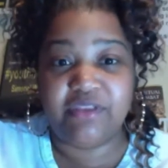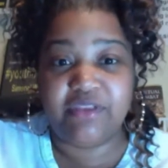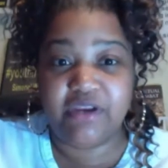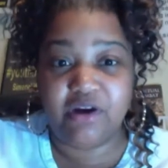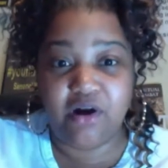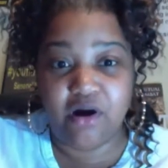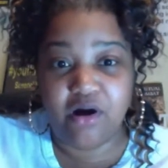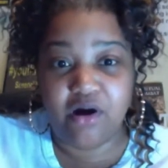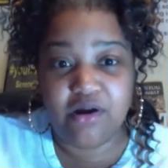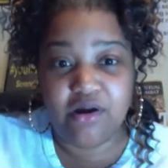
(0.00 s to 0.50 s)

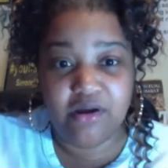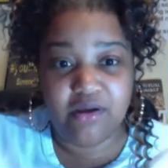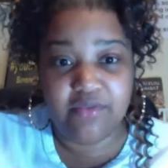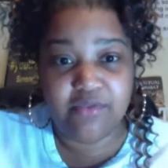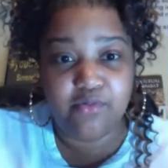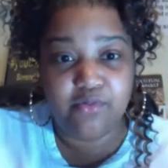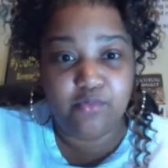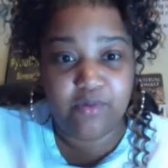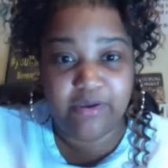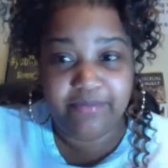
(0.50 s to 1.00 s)
there are
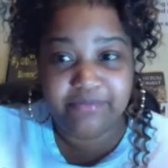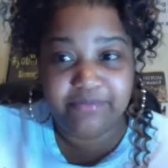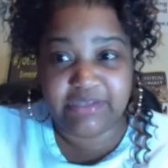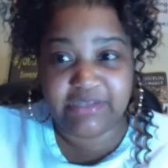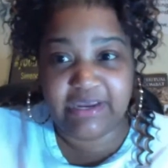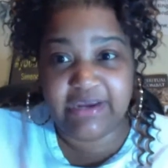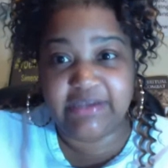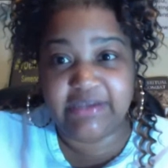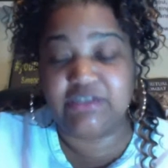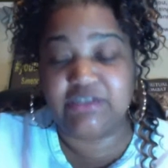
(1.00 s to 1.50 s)
other
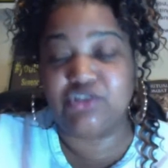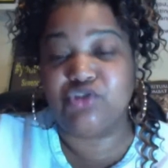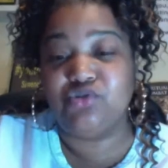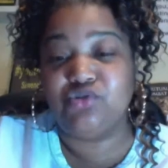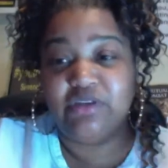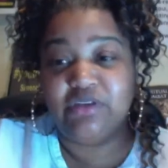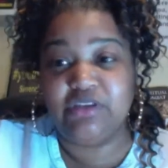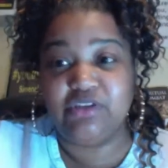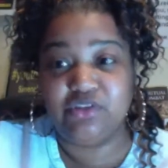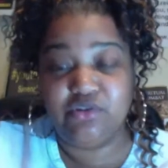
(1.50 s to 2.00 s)
websites that
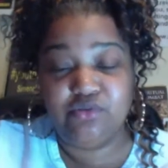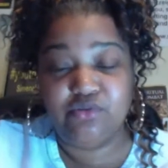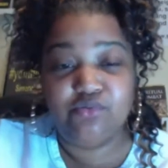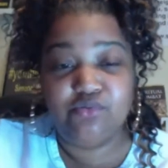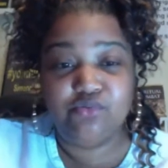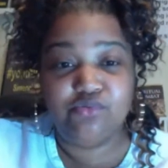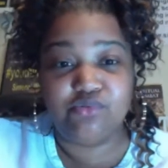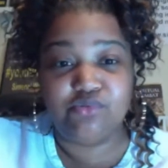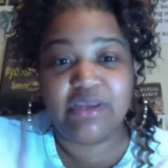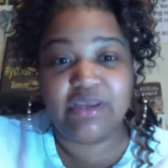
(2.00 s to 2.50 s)
you can
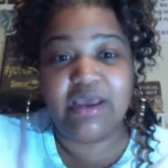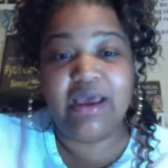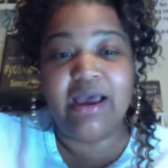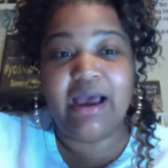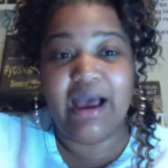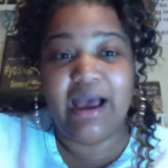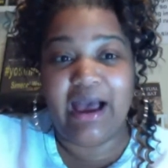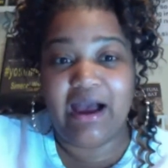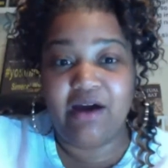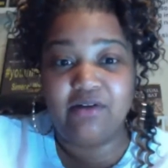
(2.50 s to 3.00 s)
use
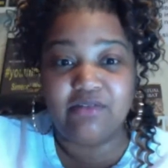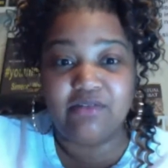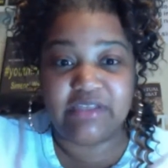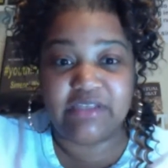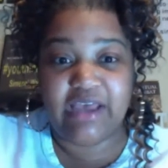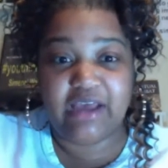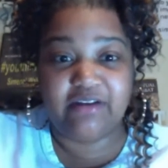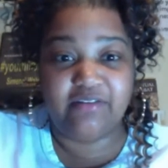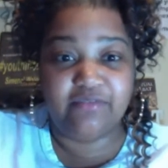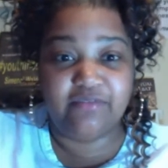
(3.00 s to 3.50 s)

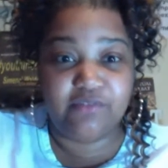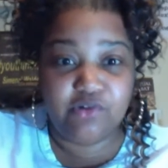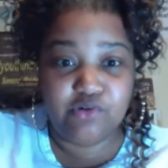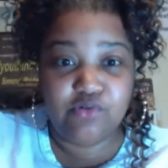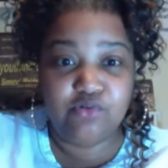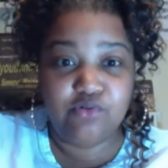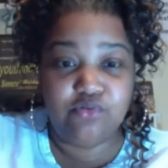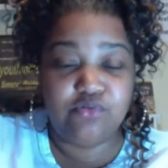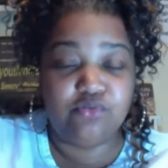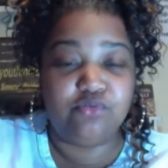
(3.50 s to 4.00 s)
outside of
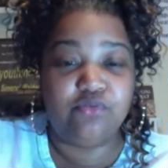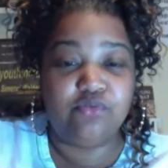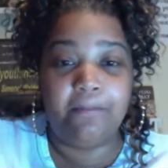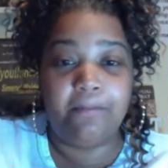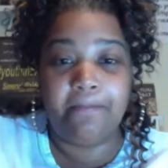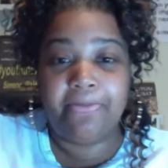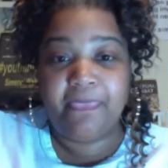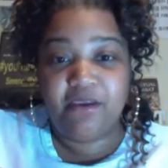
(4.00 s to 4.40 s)
Google